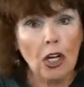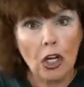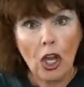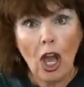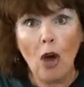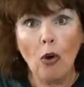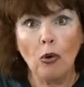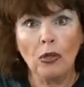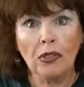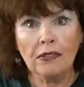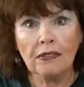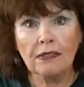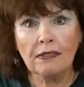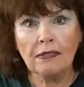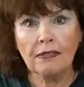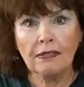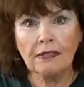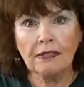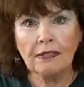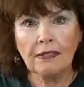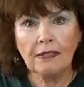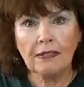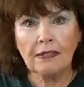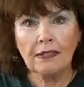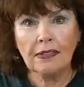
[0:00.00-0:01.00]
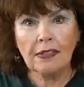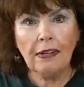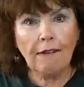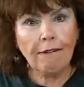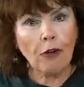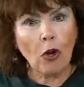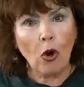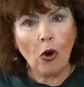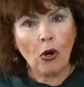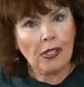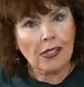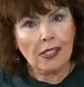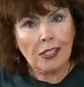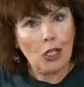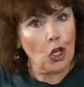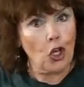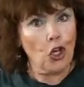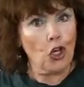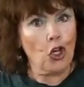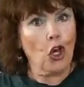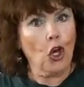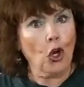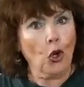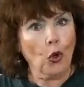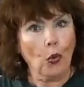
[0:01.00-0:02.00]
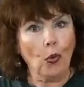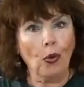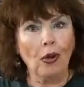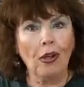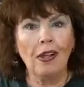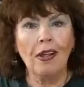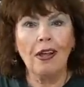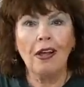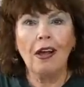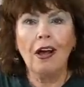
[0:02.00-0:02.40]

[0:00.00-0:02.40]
You! Of course, you.